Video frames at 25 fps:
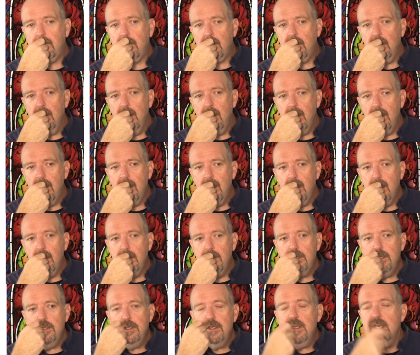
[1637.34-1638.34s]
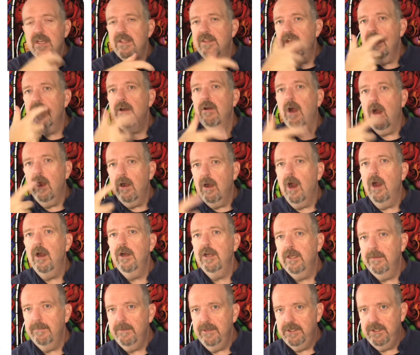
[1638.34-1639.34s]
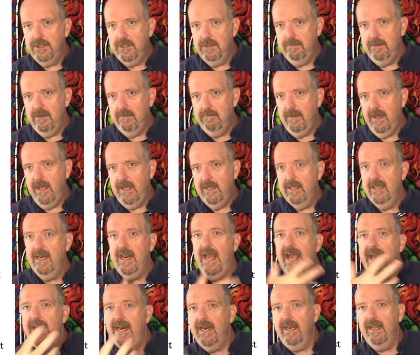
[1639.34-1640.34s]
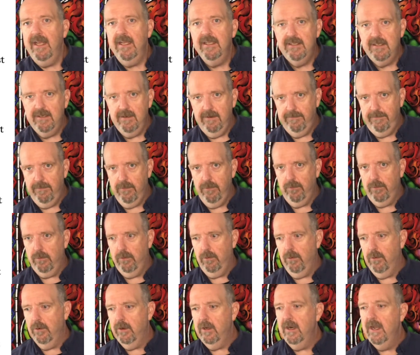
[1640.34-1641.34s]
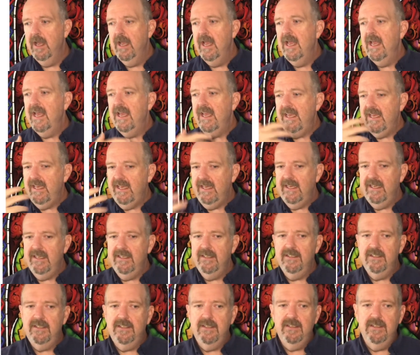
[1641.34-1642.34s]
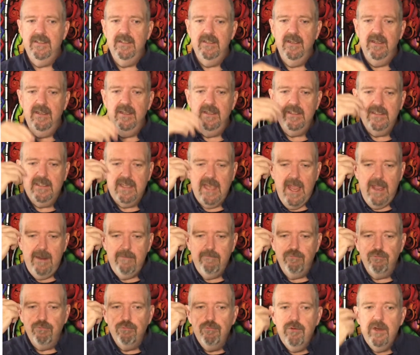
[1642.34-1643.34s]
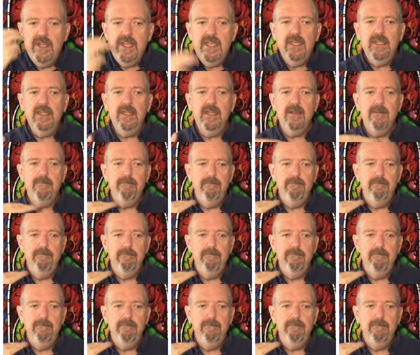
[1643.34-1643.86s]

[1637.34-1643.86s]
there are arguments to be made that adolescent folklore can really